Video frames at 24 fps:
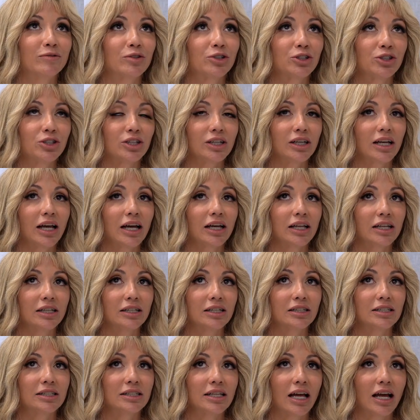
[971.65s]
She
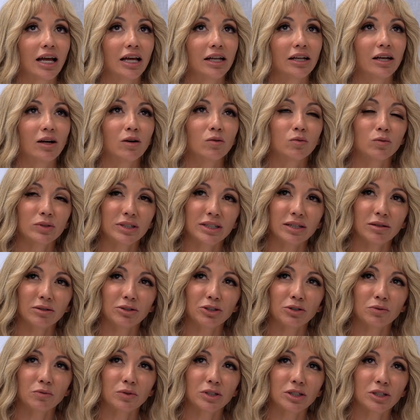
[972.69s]
had said, so
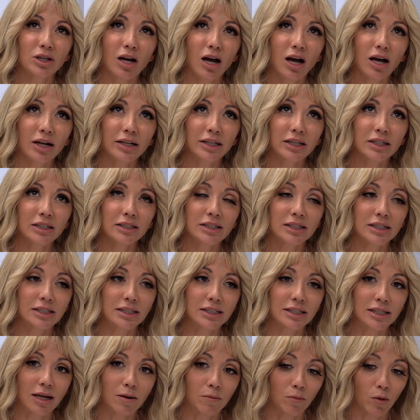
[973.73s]
she was talking to
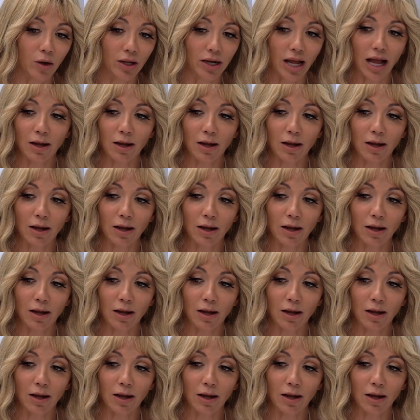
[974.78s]
someone.